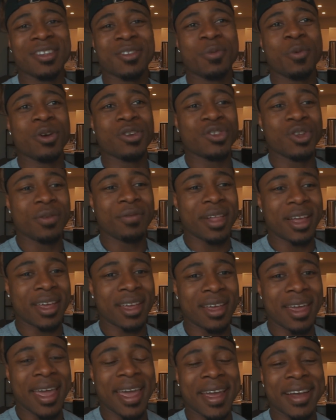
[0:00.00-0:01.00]
It's more so like
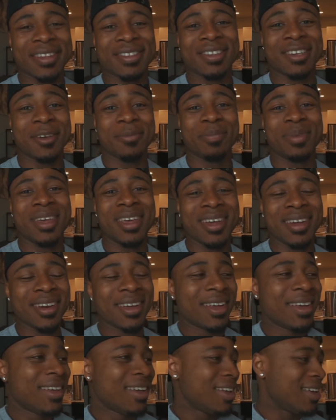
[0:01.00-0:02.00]
an angst to compete
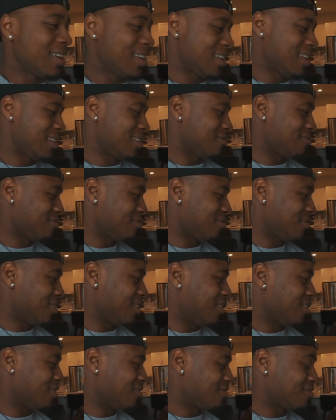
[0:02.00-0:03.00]
and you
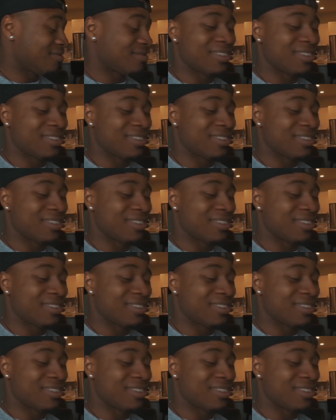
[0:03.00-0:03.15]
know,